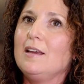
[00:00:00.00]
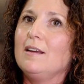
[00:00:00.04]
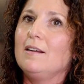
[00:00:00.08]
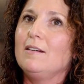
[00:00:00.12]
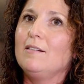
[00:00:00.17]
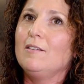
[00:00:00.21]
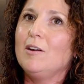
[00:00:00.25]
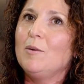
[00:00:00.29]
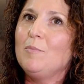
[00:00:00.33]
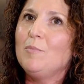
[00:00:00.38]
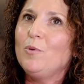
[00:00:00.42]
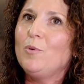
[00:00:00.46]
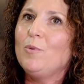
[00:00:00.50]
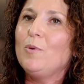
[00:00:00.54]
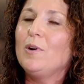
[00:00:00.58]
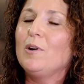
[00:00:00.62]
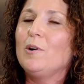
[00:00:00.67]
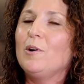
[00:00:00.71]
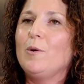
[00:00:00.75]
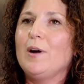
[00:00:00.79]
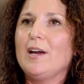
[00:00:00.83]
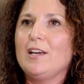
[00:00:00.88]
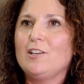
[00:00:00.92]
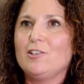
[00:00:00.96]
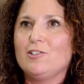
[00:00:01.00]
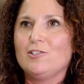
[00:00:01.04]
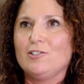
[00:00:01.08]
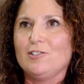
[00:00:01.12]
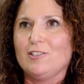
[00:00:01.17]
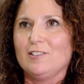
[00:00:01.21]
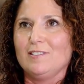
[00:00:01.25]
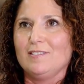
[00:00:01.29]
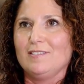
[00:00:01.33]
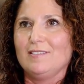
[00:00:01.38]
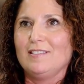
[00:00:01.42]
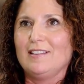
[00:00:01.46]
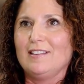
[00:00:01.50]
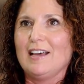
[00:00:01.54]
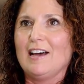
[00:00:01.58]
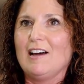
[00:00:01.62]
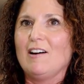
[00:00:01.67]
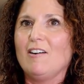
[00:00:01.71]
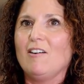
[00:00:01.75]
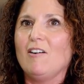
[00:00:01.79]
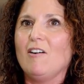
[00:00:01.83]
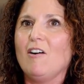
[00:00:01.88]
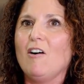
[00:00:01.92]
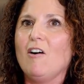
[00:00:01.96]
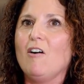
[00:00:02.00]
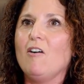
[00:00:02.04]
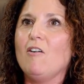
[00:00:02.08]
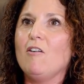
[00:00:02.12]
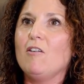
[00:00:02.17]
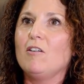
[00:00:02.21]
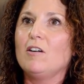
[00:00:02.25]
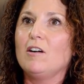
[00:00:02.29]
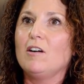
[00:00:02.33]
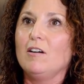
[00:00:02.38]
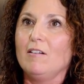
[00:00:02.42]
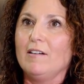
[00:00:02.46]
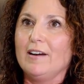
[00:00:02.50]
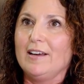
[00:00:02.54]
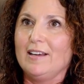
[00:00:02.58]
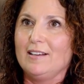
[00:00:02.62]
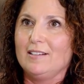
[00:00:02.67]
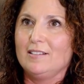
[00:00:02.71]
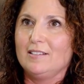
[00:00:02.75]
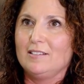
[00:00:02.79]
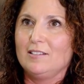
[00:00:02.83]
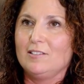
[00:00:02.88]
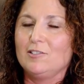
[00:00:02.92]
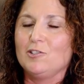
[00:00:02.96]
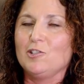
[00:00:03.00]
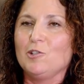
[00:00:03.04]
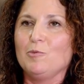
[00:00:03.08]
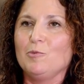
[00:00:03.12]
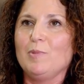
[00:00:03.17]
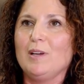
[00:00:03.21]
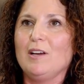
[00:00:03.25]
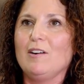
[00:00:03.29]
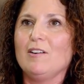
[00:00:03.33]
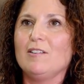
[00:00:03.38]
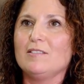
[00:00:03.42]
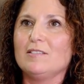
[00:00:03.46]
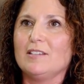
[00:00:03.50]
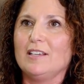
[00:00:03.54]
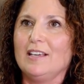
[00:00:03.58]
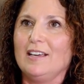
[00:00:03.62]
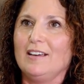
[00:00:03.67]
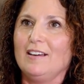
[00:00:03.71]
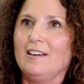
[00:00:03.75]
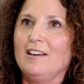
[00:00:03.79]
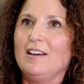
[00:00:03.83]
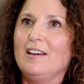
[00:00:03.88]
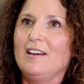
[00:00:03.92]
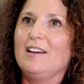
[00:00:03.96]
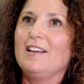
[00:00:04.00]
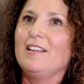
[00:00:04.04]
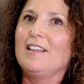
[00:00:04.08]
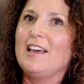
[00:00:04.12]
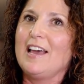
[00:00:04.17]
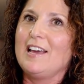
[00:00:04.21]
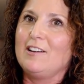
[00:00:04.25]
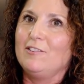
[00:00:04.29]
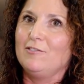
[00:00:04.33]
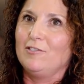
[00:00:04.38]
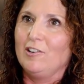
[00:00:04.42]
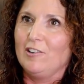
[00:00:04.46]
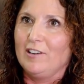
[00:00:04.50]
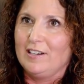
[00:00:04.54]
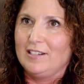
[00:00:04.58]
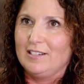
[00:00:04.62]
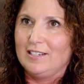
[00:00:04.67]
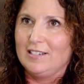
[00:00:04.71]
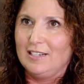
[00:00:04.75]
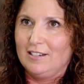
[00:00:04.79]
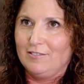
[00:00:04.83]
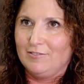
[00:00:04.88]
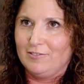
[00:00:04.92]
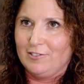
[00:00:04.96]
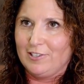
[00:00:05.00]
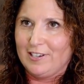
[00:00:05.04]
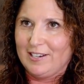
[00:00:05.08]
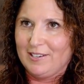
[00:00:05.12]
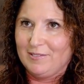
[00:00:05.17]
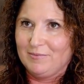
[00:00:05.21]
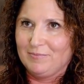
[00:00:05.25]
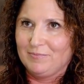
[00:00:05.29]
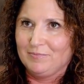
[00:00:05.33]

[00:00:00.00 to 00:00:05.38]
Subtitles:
number one question that our client should be asking head of client delivery